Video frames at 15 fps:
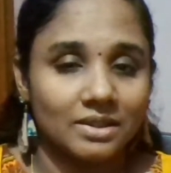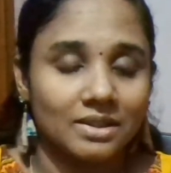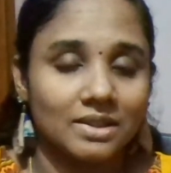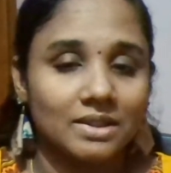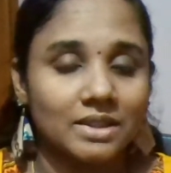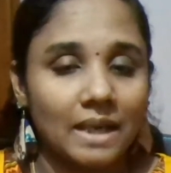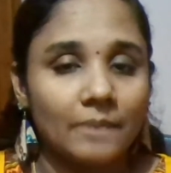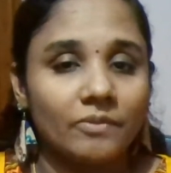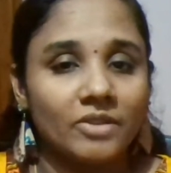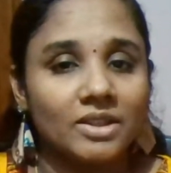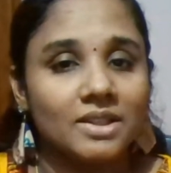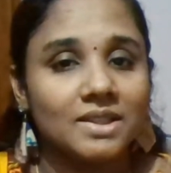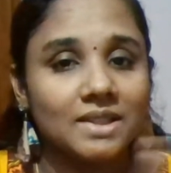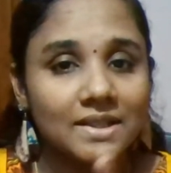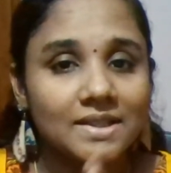The time when
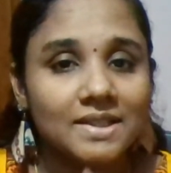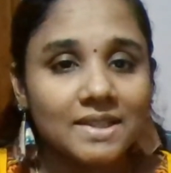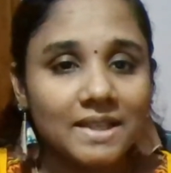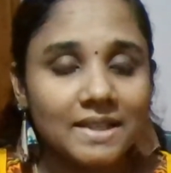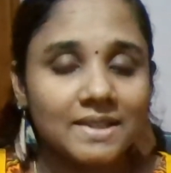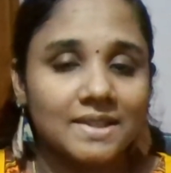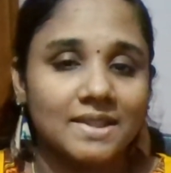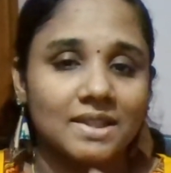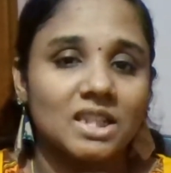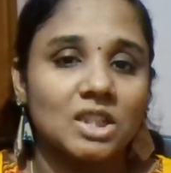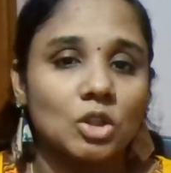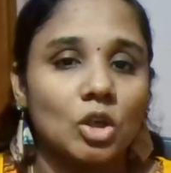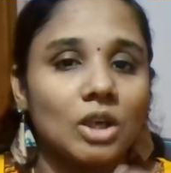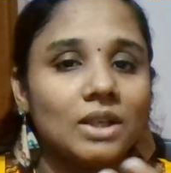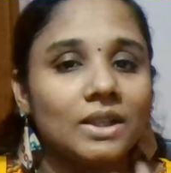the sun sets is
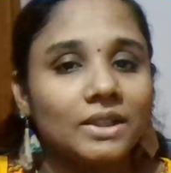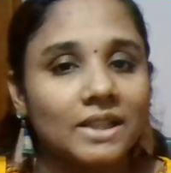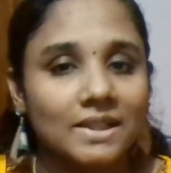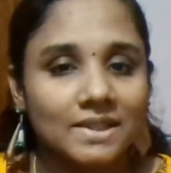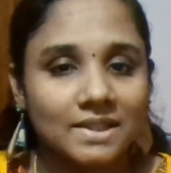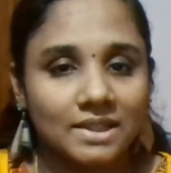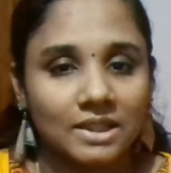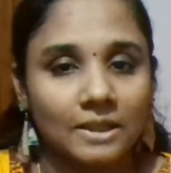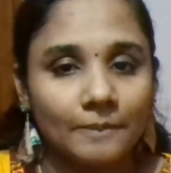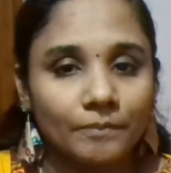called dusk.